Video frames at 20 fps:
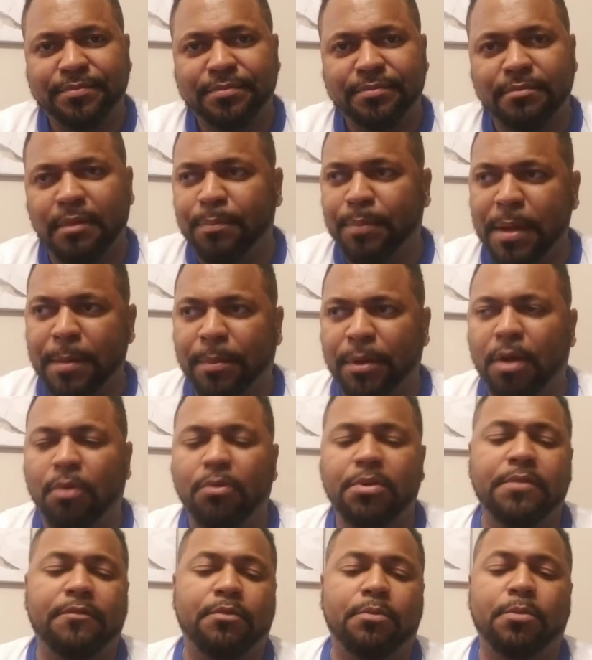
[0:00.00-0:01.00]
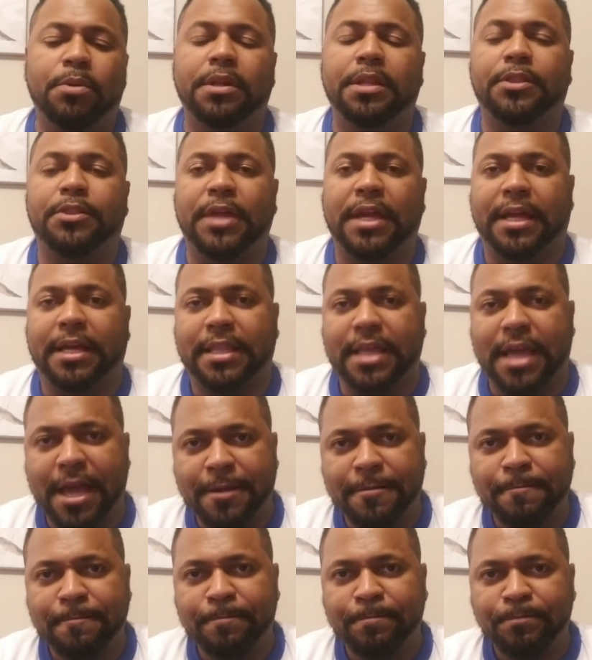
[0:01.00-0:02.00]
But people don't even really think of
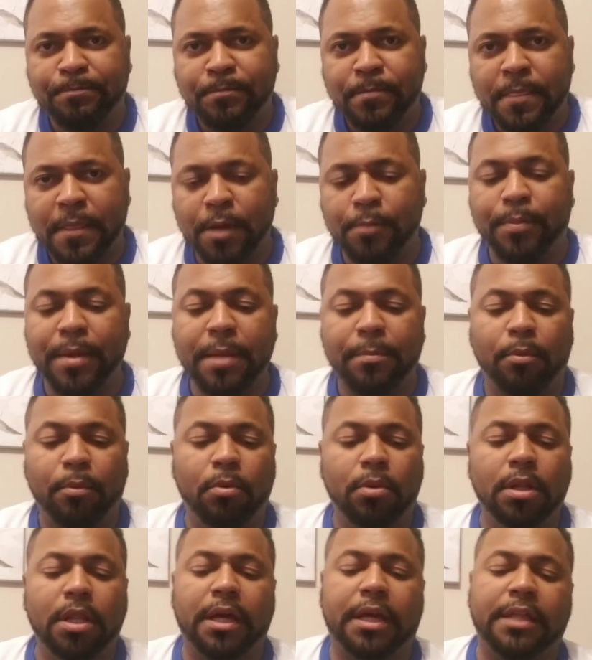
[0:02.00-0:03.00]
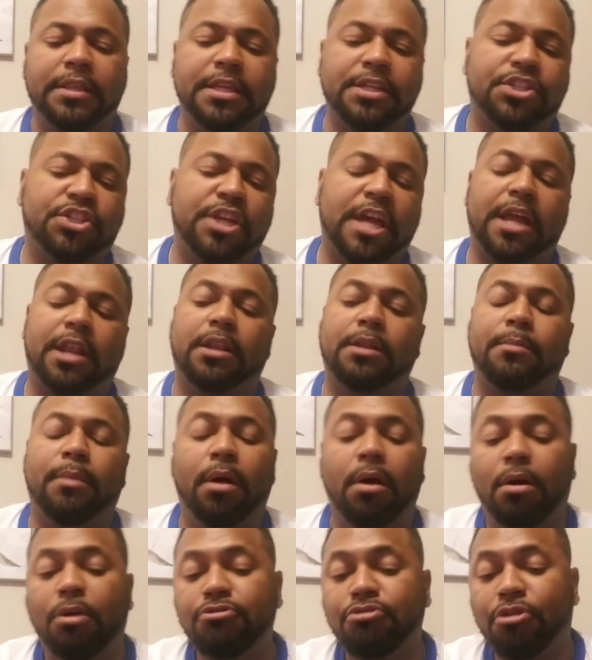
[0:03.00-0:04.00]
that. And people will look at this channel and,
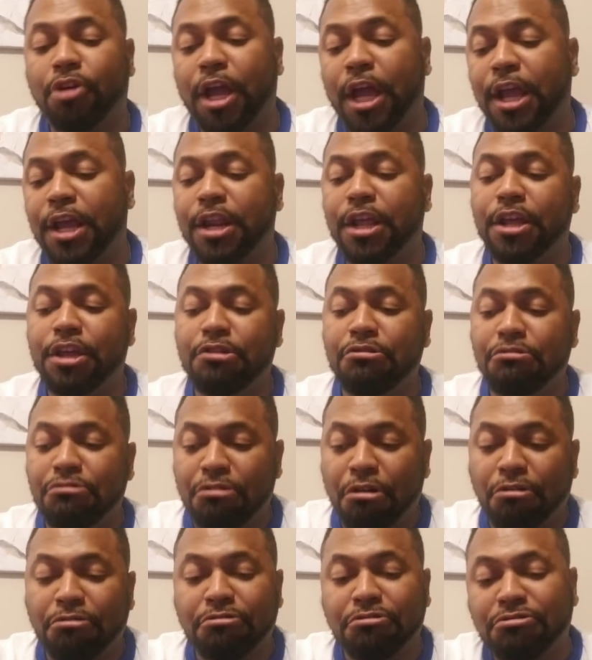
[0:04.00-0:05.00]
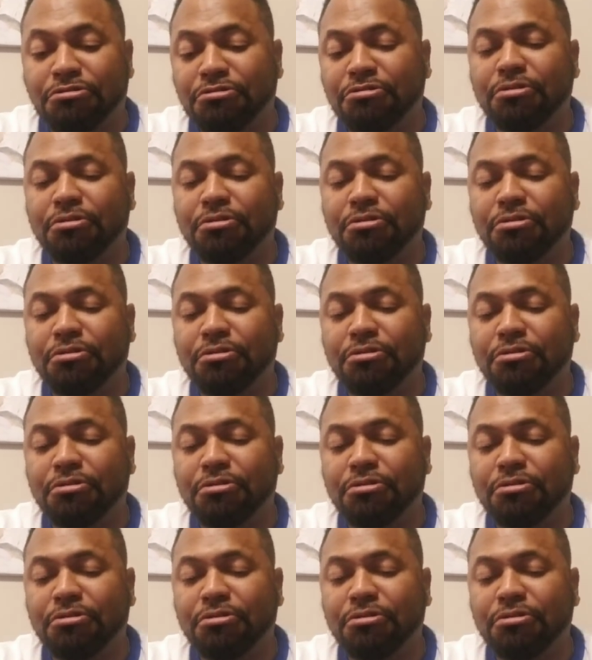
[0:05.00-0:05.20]
oh, you're hating, you know this.